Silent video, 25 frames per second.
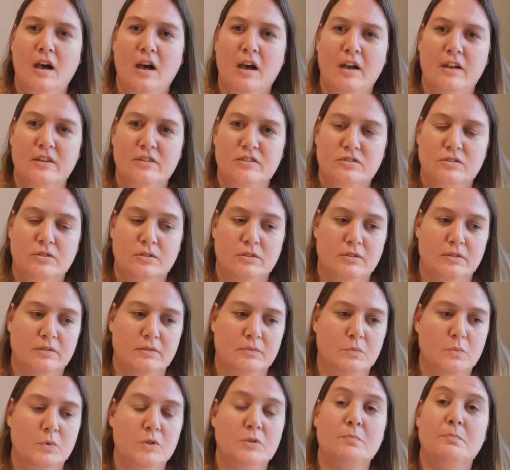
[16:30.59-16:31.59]
I sort of
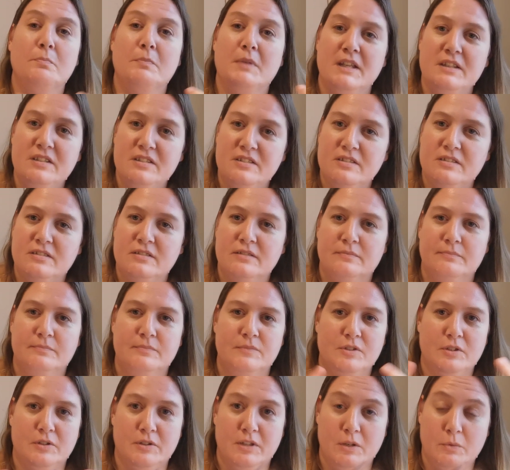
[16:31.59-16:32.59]
would miss,
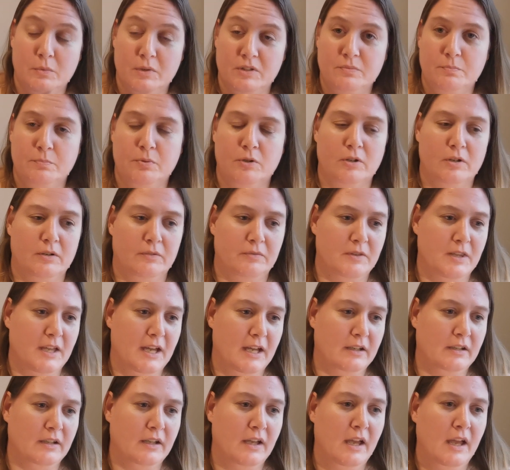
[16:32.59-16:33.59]
so there was part of
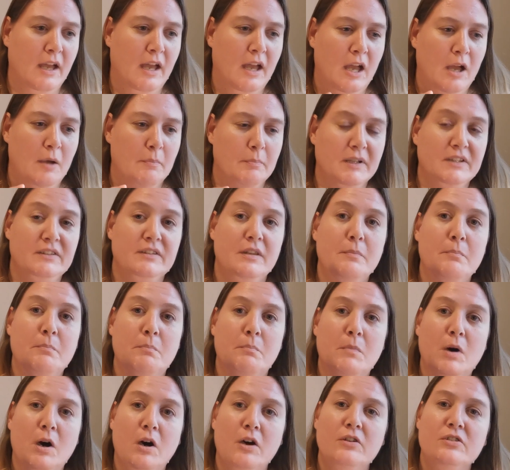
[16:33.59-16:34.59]
that. But the
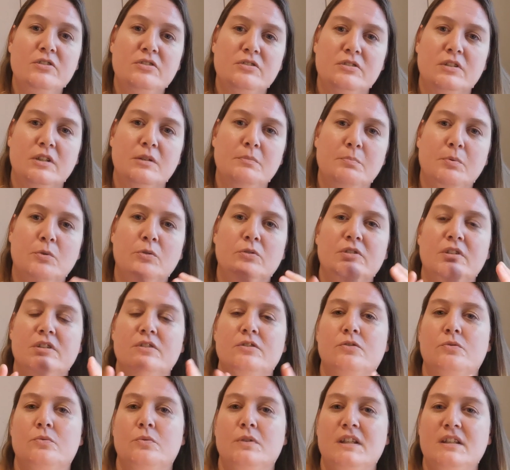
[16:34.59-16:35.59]
most
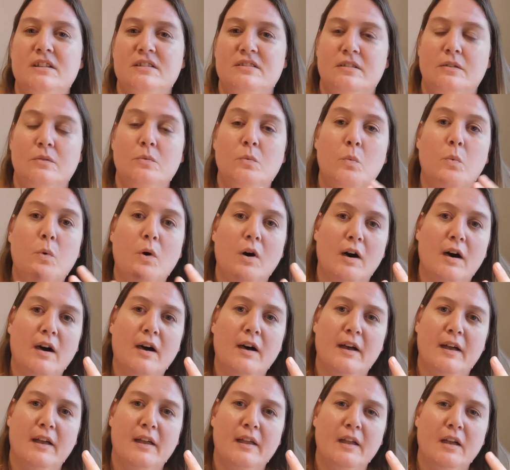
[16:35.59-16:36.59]
important reason
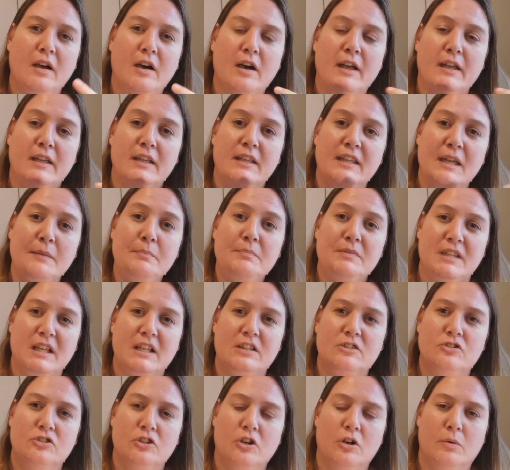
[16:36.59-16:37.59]
why I kept
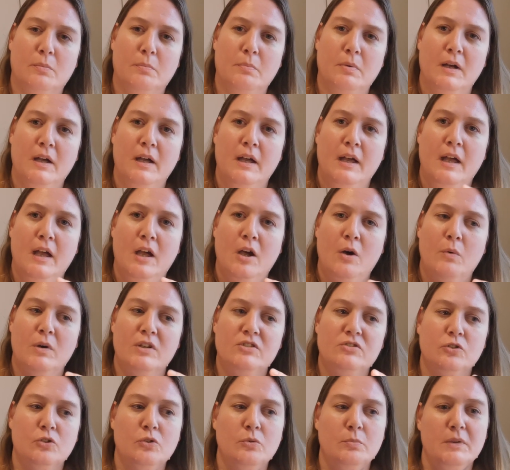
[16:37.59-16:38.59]
that job
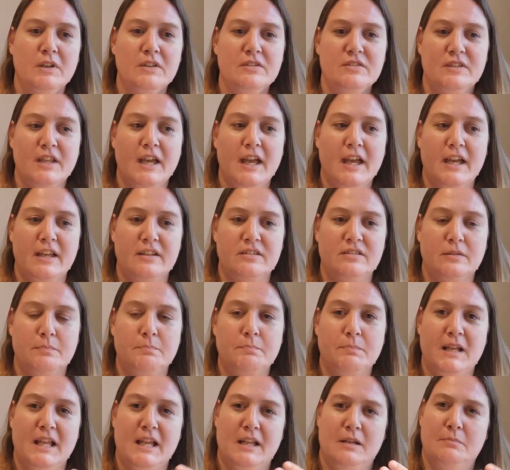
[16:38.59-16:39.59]
was almost as a
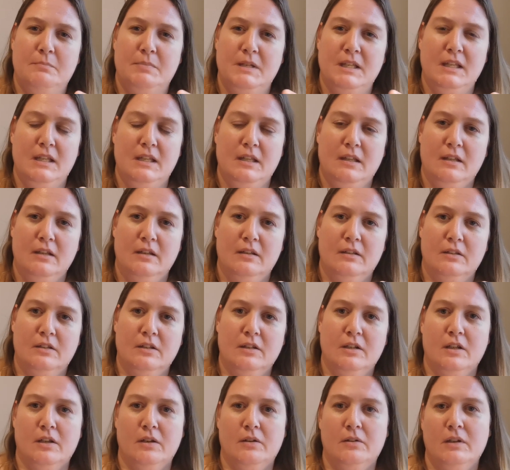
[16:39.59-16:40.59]
plan B,
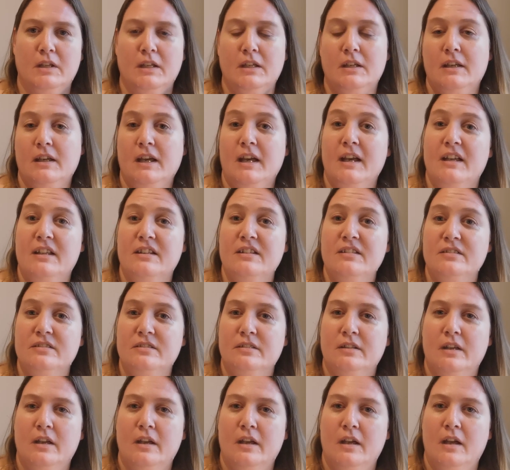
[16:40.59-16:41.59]
in
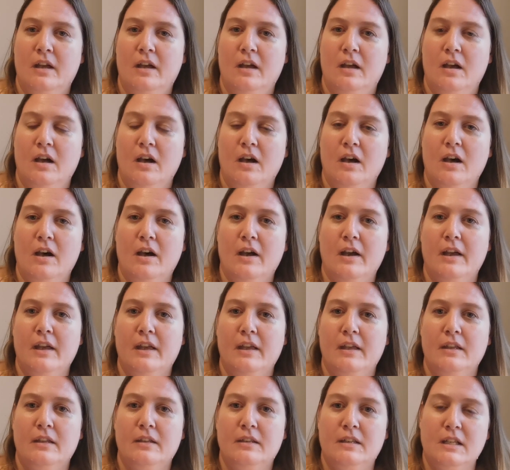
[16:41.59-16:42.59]
case
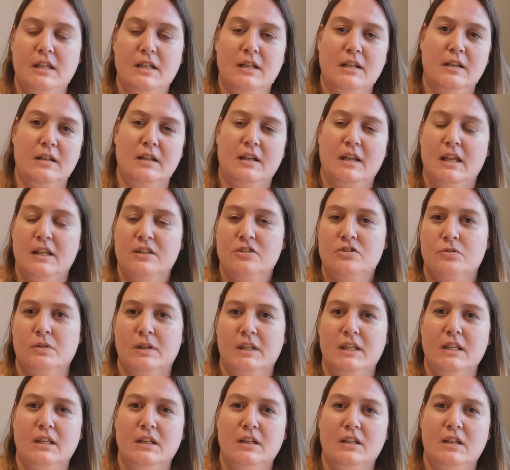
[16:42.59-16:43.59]
I needed an extra
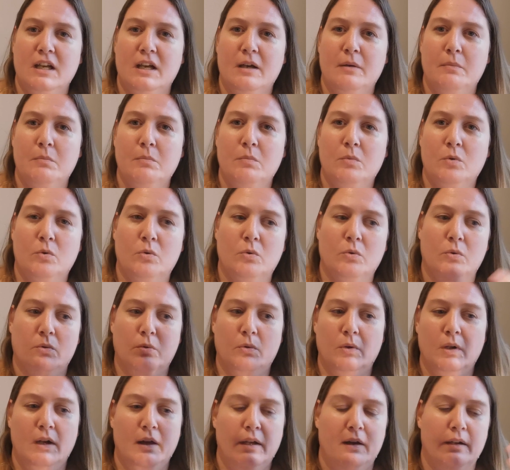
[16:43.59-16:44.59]
income
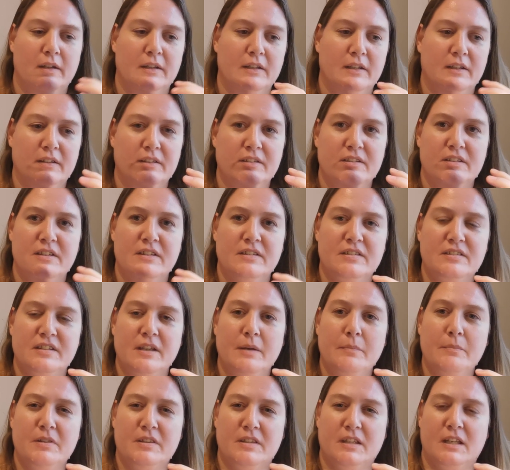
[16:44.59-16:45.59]
or
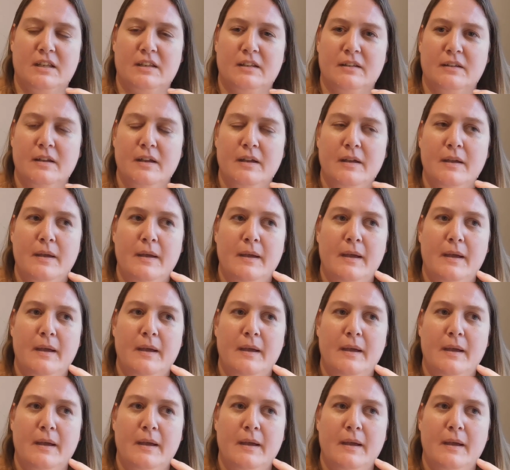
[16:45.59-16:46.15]
something.